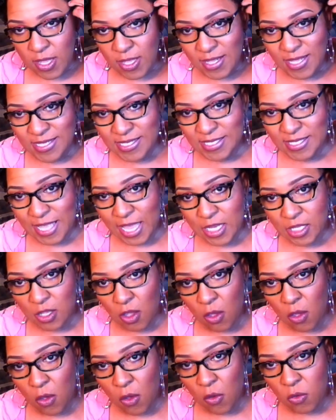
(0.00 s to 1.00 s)
this is like the
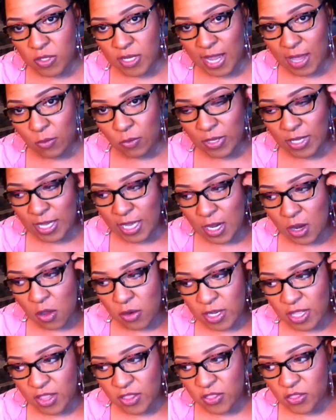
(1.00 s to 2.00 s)
hold that I would get
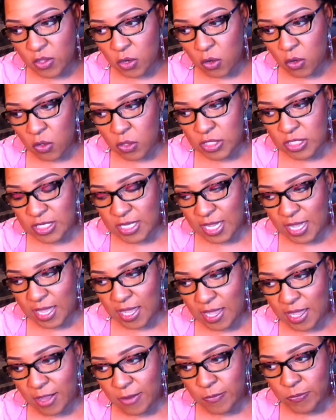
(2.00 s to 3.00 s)
on a third
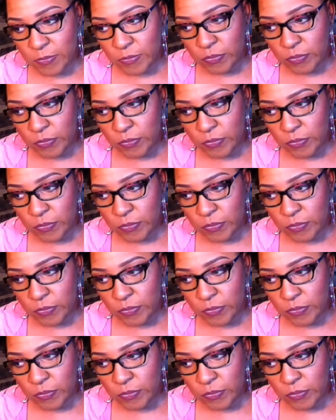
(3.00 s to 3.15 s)
day